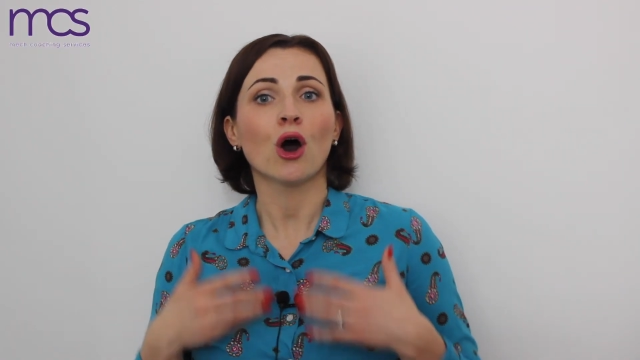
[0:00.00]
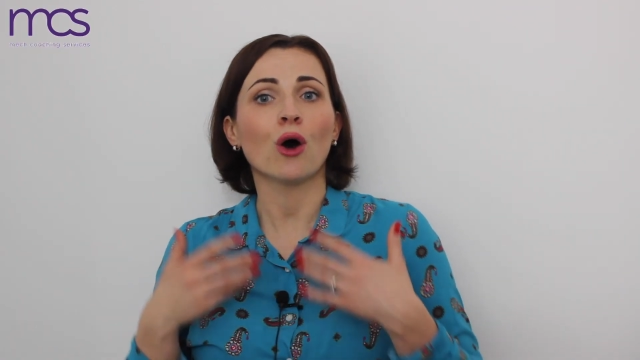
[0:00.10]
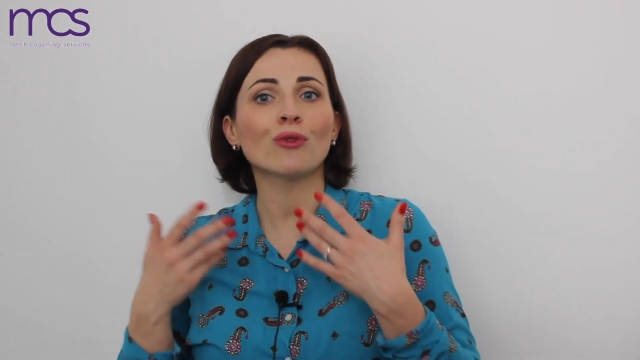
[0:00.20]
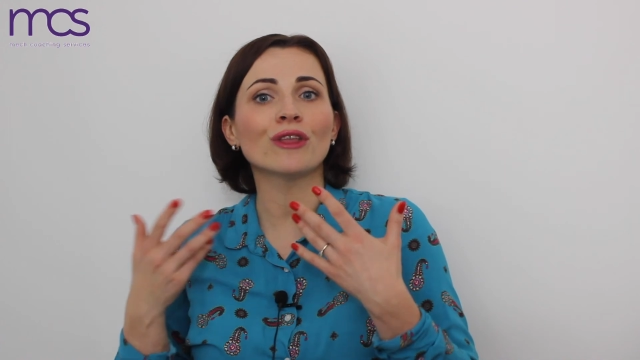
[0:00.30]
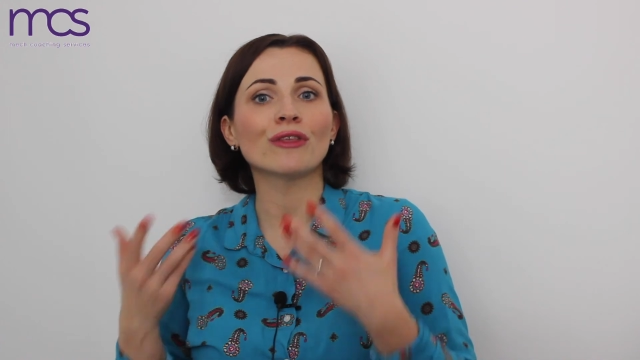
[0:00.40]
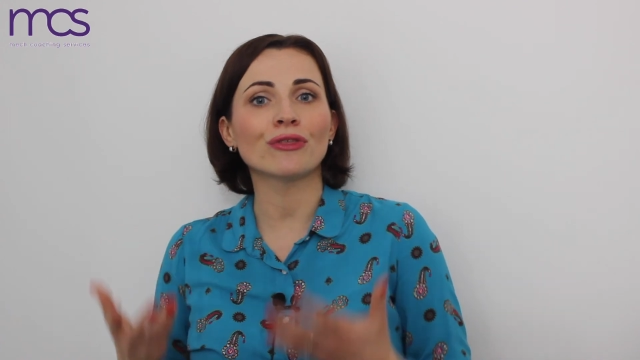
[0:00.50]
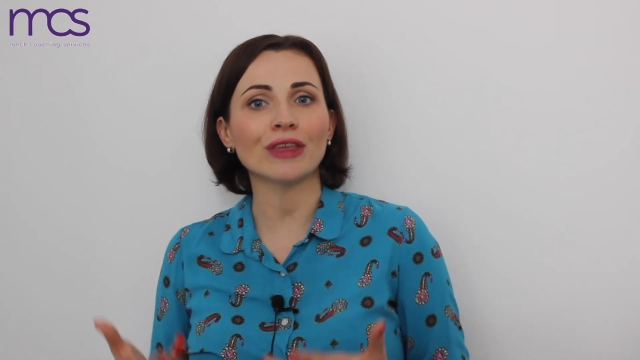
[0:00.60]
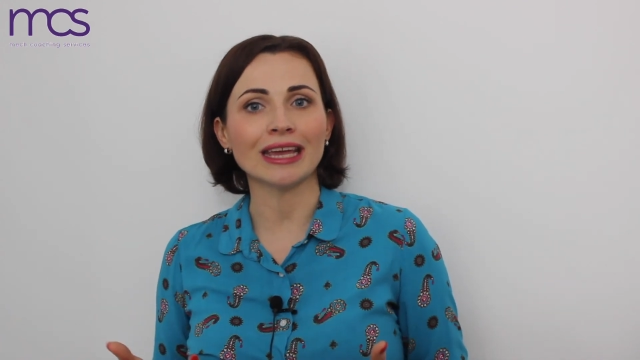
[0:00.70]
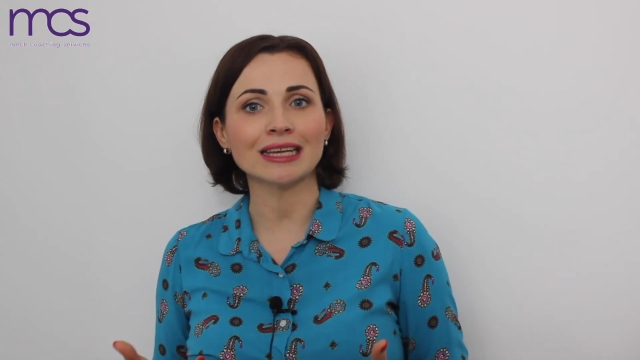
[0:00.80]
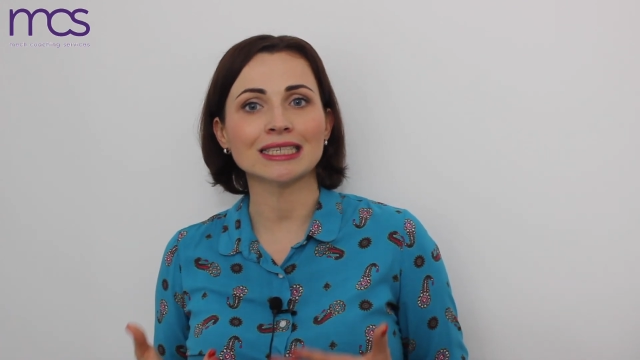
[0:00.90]
on the
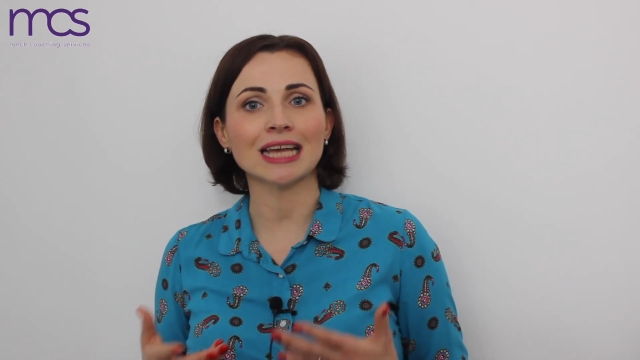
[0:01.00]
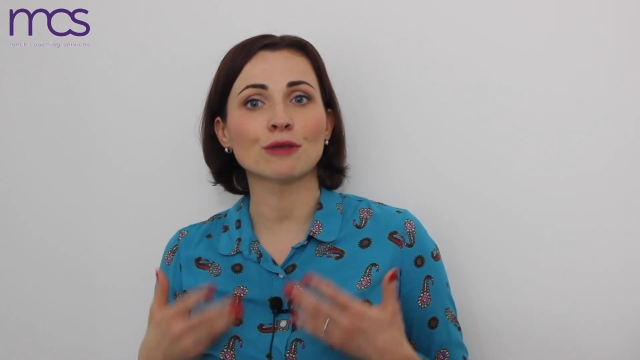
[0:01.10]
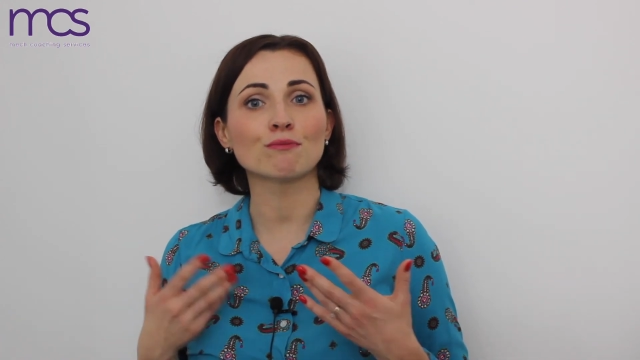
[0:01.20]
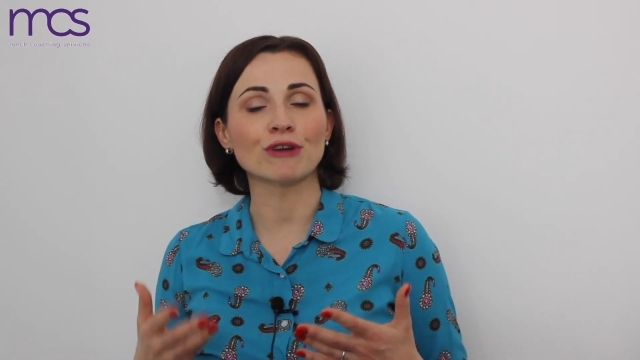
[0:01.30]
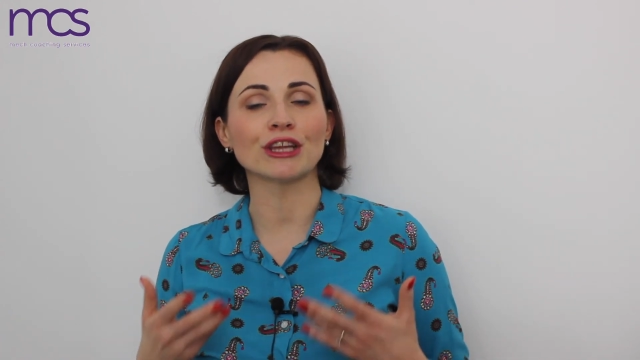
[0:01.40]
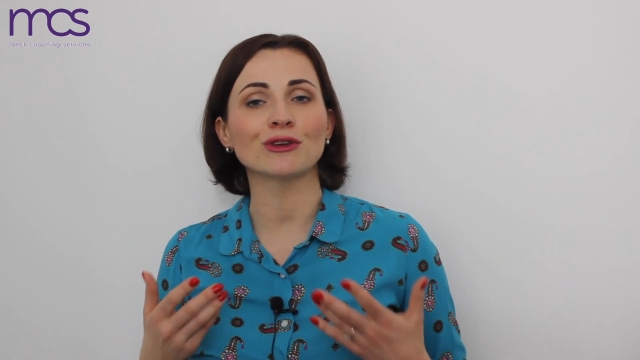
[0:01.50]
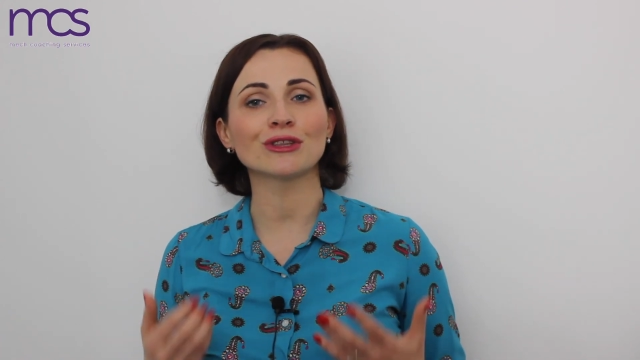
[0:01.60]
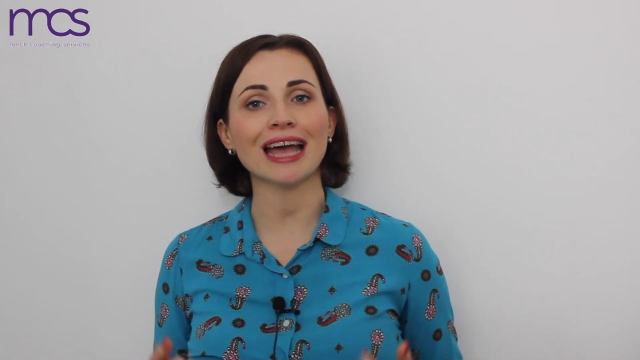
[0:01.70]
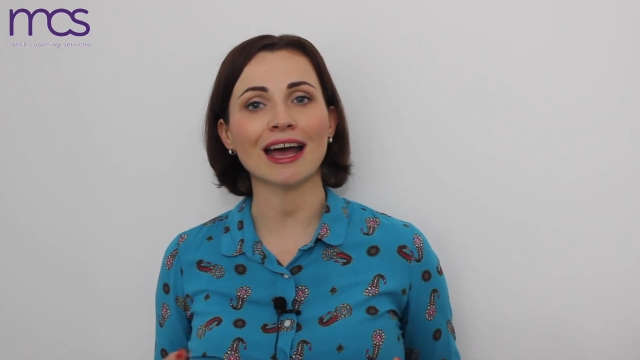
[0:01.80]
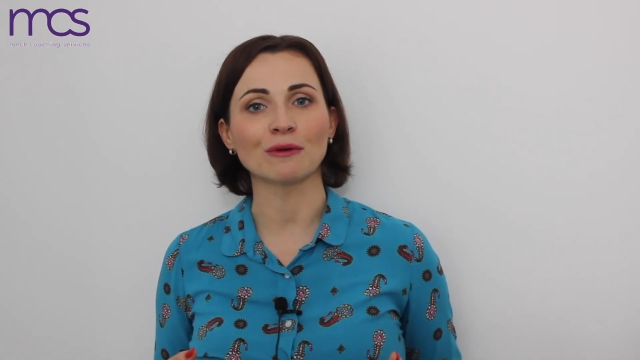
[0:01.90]
things that bring you
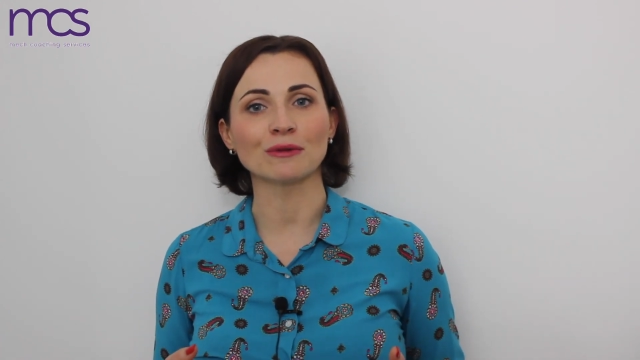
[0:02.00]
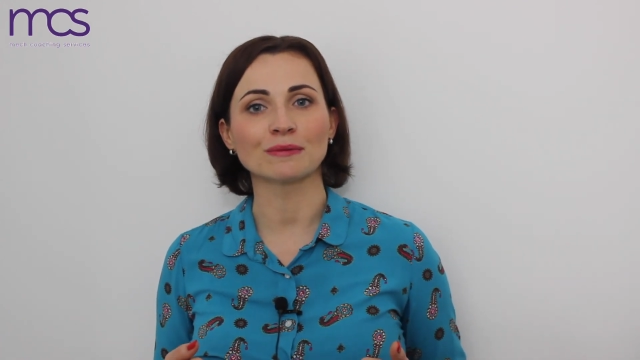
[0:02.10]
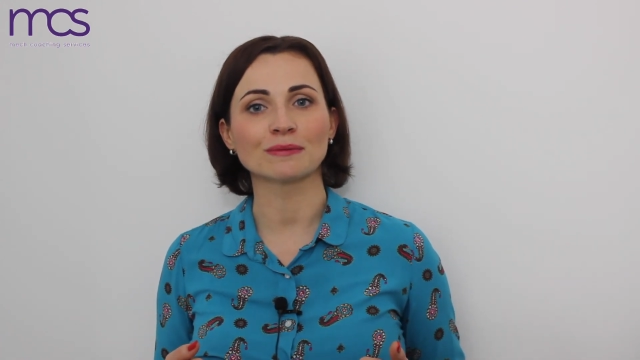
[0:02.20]
down.